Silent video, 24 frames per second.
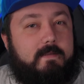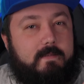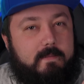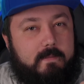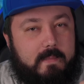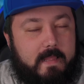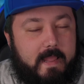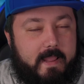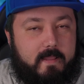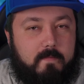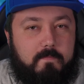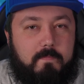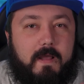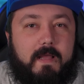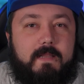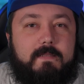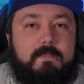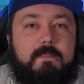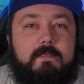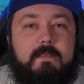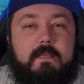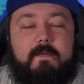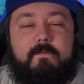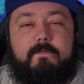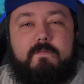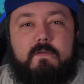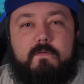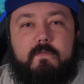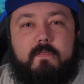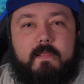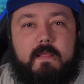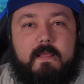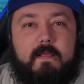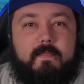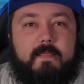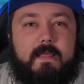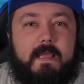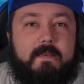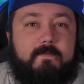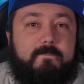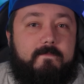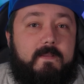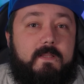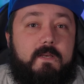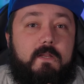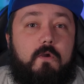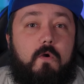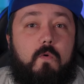like button if you think that
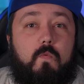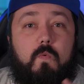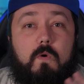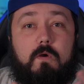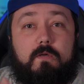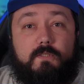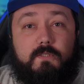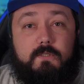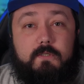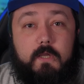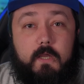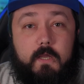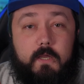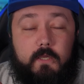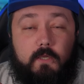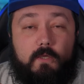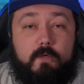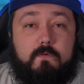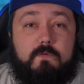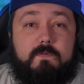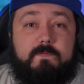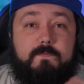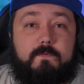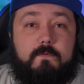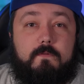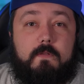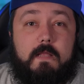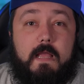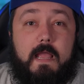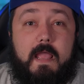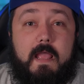video was useful,